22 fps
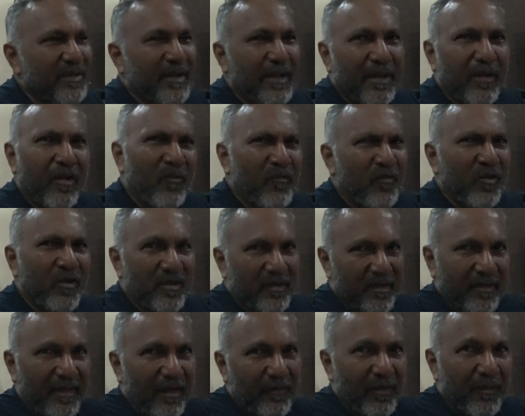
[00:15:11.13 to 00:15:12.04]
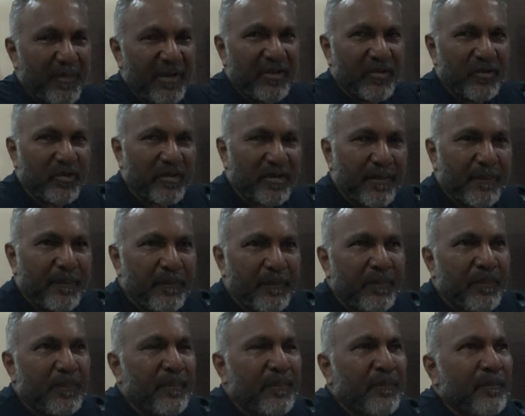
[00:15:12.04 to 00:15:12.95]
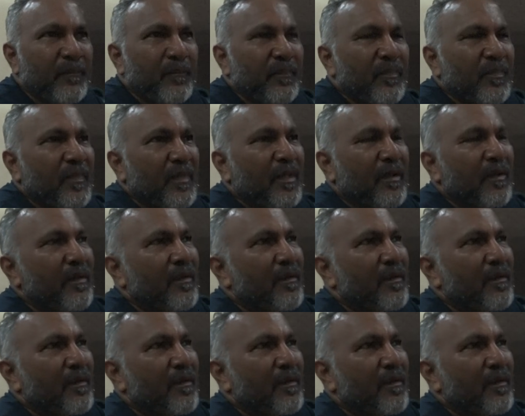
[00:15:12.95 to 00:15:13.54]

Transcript: Like, of course, what's important for the music scene?